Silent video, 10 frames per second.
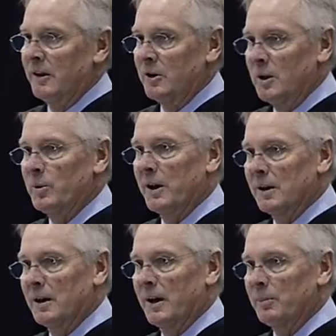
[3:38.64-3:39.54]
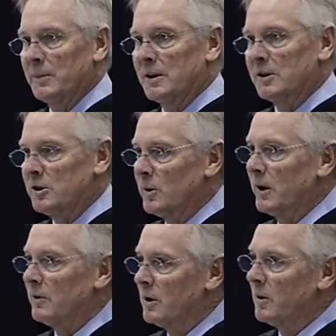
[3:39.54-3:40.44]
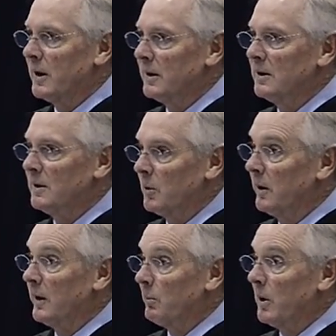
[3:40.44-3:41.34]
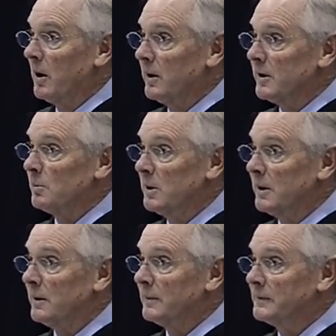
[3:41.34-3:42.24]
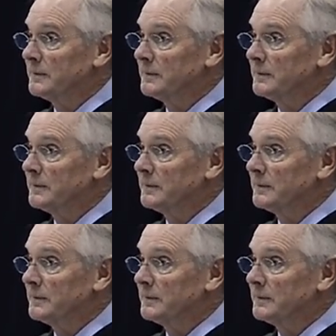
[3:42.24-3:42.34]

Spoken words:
And do you pick it up? Because you have no idea where that ball has been.